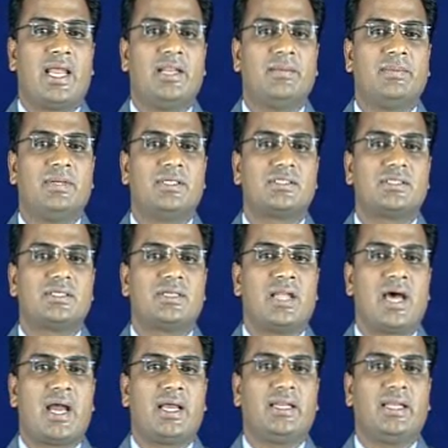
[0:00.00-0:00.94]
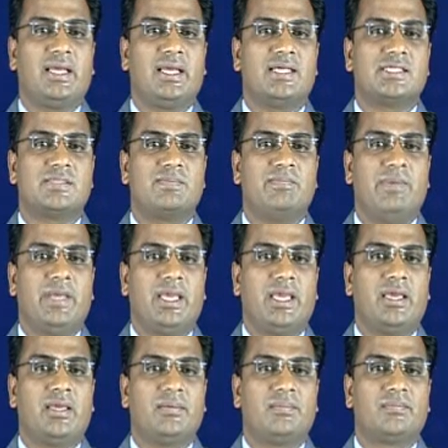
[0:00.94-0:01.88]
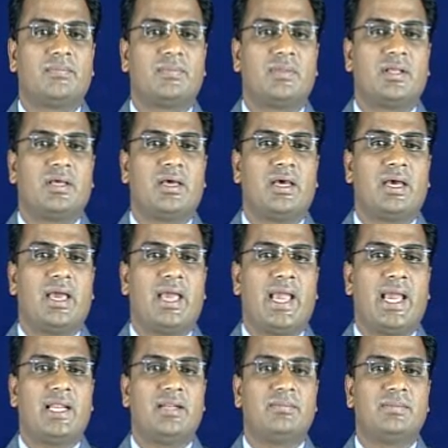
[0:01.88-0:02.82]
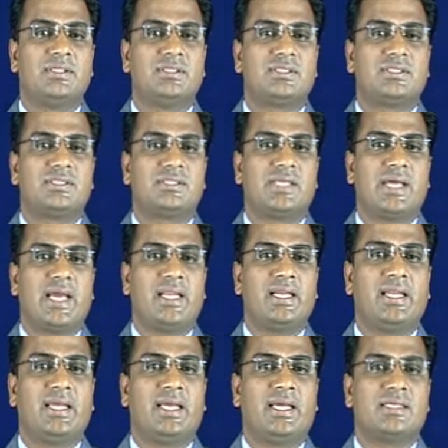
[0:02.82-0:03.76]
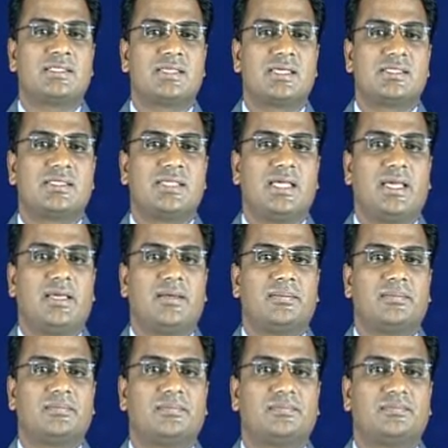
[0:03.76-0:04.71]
element 9 is B, element 10 is C.